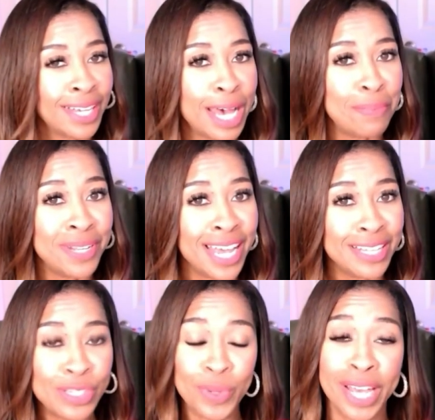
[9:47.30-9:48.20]
Up
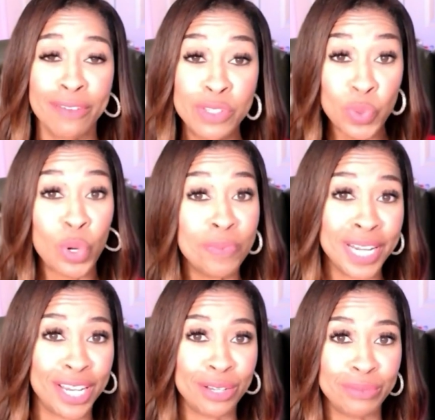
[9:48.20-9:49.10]
next, we have
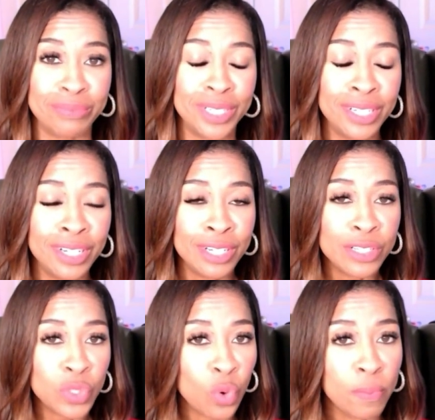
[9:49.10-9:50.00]
Scorpio.
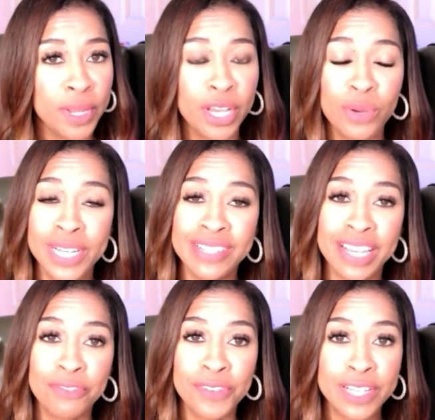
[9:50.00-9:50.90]
Scorpio is
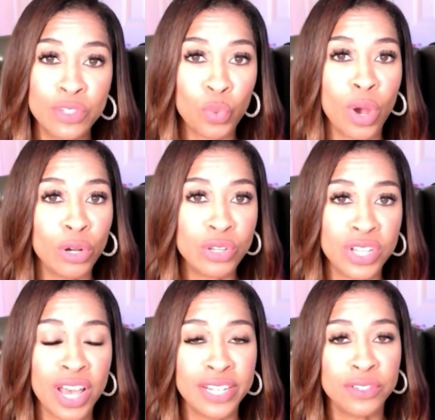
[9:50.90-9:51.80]
a fixed water
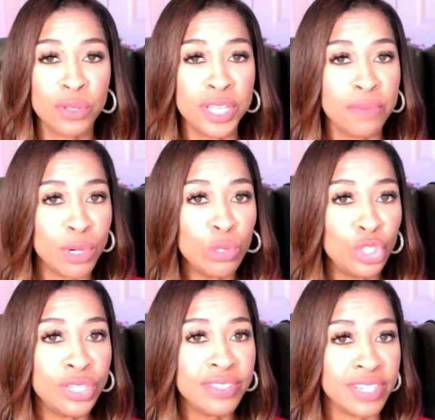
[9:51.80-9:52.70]
sign, so the
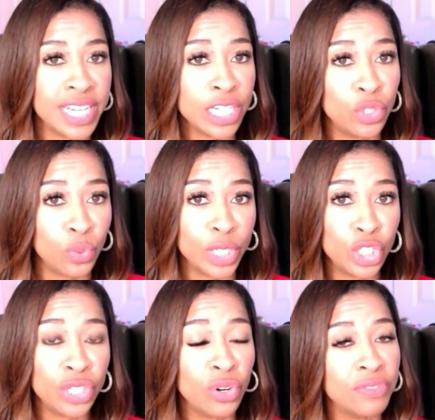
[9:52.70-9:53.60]
emotions and
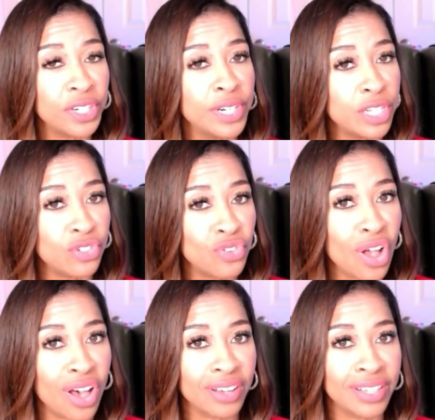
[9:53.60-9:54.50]
intuition are very
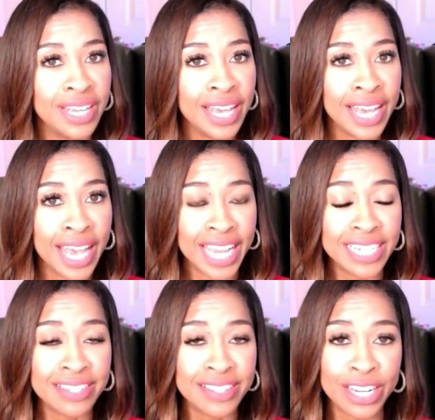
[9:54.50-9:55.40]
strong,
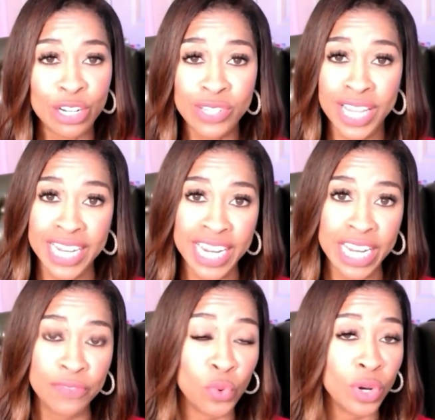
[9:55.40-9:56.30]
and there's a
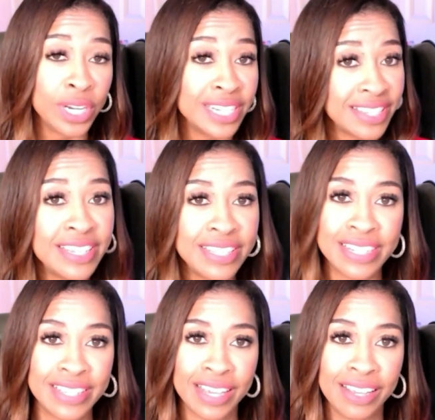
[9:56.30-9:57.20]
need for
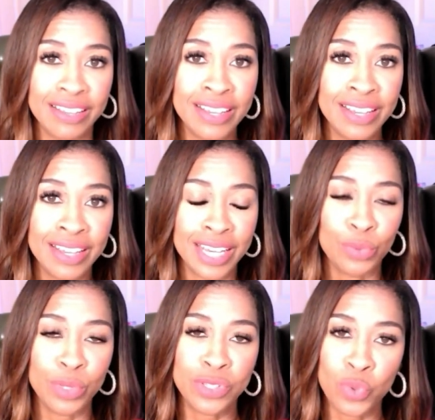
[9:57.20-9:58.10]
consistency.
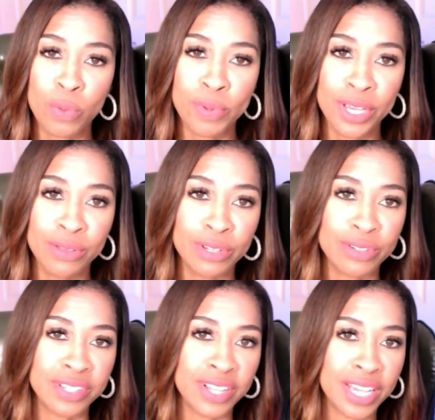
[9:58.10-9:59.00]
And with Scorpio, there's
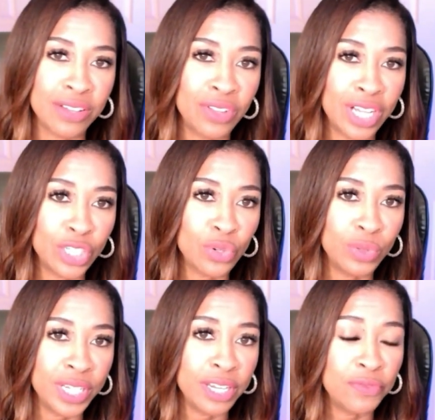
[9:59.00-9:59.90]
a psychological
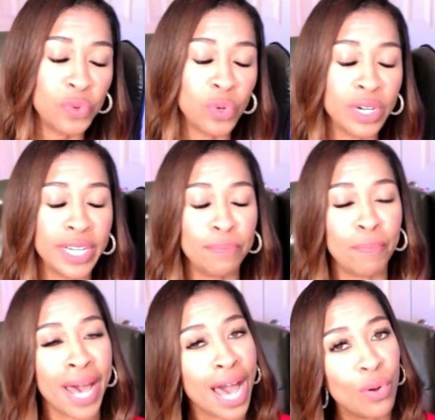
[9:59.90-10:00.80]
need for
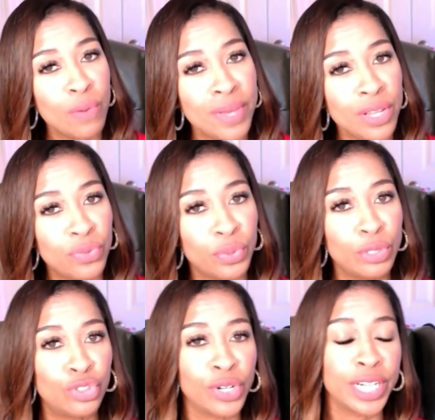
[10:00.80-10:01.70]
empowerment
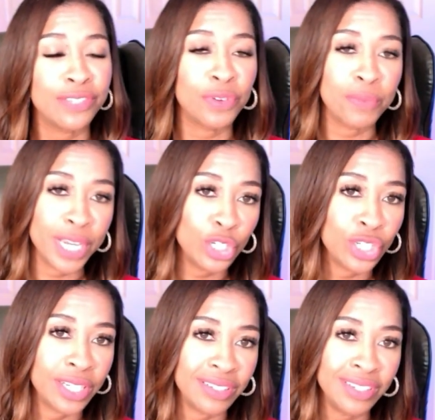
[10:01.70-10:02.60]
through transformation,